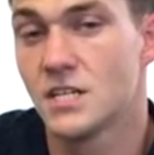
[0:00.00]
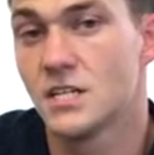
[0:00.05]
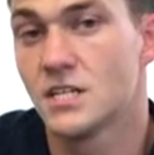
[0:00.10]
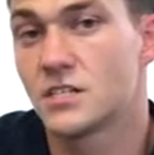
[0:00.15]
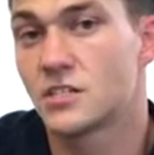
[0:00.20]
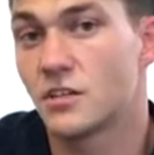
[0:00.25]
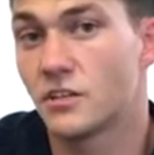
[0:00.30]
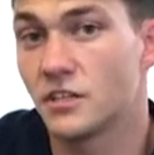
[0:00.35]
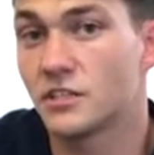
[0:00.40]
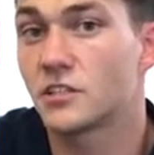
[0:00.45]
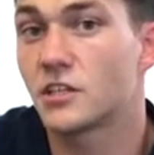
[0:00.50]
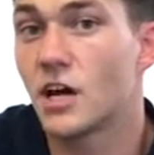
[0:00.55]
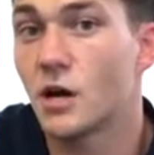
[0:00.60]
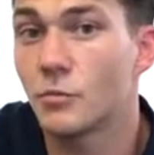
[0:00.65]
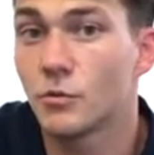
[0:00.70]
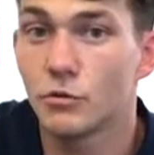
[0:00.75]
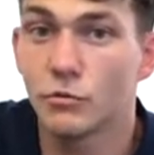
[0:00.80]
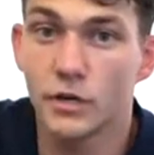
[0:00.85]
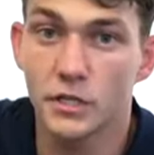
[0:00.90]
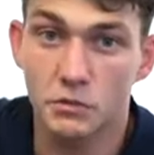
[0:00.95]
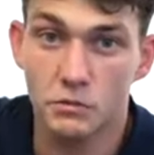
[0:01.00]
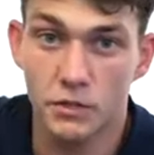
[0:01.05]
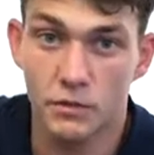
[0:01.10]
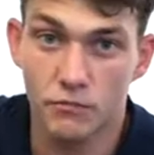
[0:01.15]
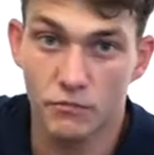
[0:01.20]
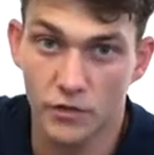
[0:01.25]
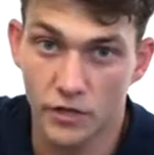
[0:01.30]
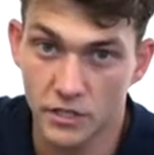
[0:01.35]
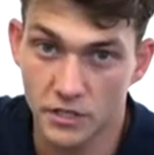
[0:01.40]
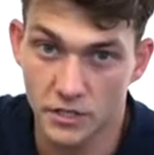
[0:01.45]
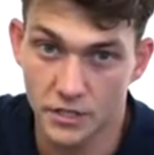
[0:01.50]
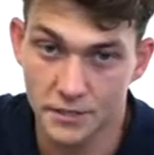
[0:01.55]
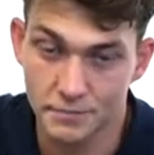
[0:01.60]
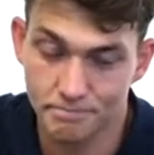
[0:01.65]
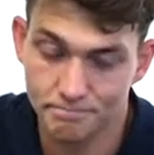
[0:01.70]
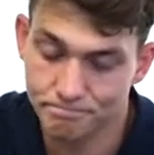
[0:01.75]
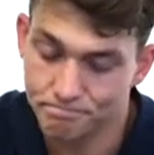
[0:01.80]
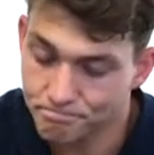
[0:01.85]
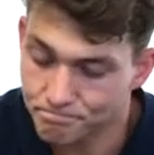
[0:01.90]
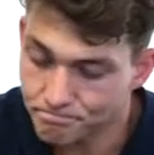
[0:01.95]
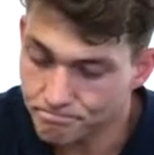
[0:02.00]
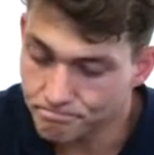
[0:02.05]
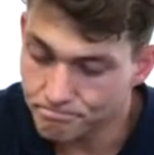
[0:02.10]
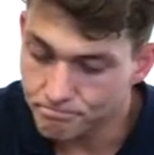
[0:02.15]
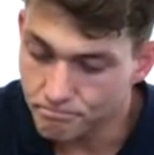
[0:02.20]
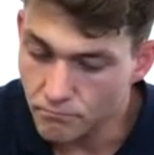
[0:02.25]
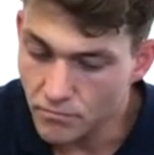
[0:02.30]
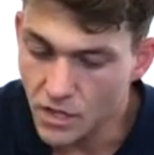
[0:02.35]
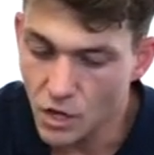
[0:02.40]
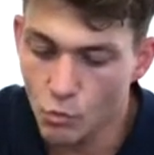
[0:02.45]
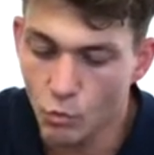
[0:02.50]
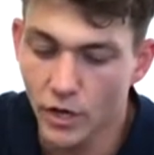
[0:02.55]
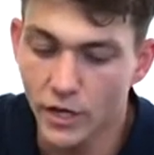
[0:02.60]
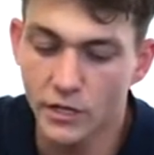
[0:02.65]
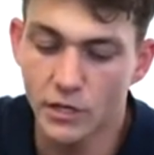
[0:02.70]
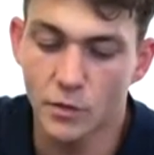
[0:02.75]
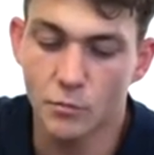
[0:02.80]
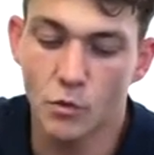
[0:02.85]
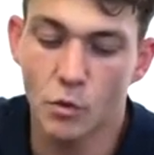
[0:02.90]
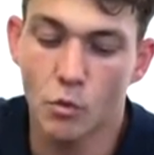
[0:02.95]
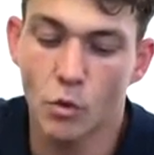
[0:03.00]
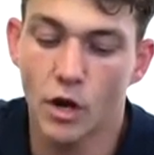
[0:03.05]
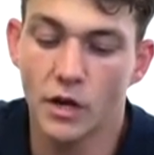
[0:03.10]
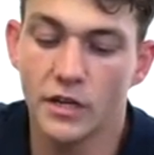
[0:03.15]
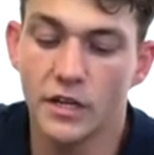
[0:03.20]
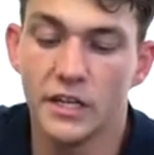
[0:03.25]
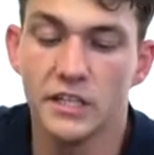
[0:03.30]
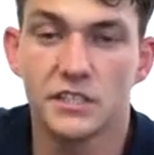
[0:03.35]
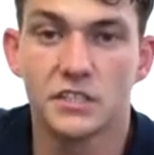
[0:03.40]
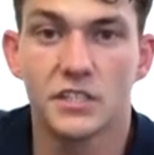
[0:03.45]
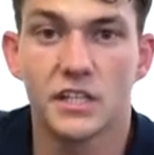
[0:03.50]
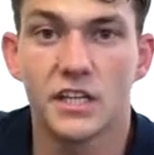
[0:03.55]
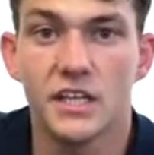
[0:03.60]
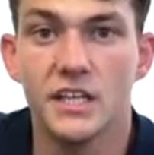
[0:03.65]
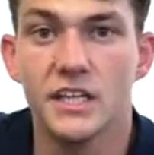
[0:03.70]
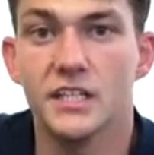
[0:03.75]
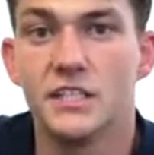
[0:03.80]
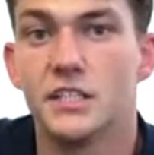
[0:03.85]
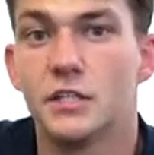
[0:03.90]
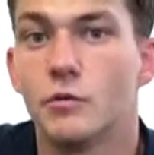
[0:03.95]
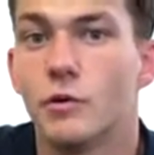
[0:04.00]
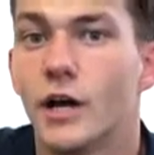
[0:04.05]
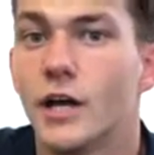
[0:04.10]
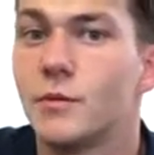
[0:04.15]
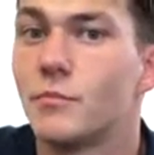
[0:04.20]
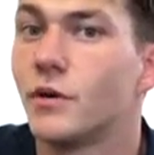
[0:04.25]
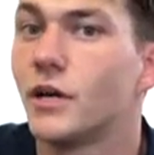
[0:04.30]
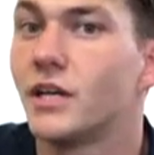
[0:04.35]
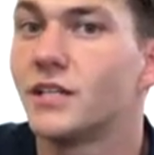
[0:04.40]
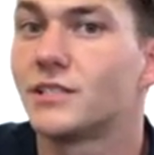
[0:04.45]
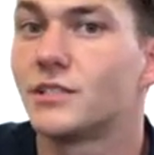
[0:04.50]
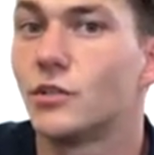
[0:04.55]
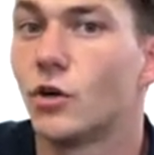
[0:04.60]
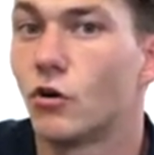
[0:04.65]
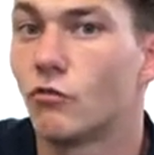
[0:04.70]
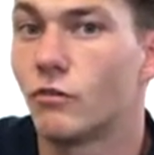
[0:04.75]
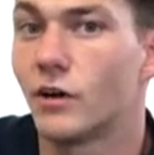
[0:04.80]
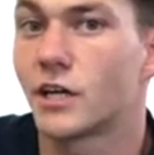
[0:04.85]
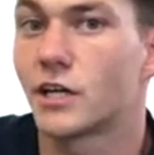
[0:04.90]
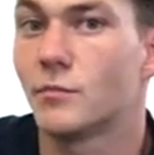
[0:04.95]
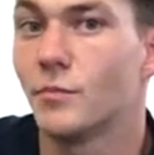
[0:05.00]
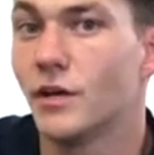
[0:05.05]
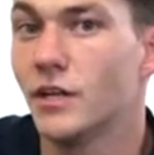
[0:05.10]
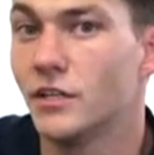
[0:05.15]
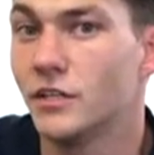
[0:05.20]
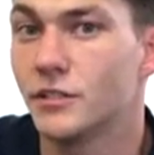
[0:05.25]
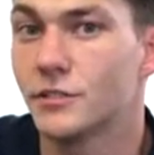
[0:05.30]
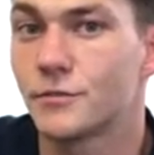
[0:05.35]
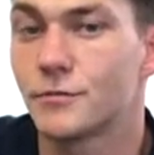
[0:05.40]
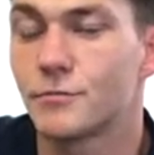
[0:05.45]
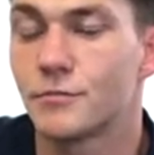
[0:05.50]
So there's a couple of ways we can fix it. Way number one is the easy way, but it's not recommended.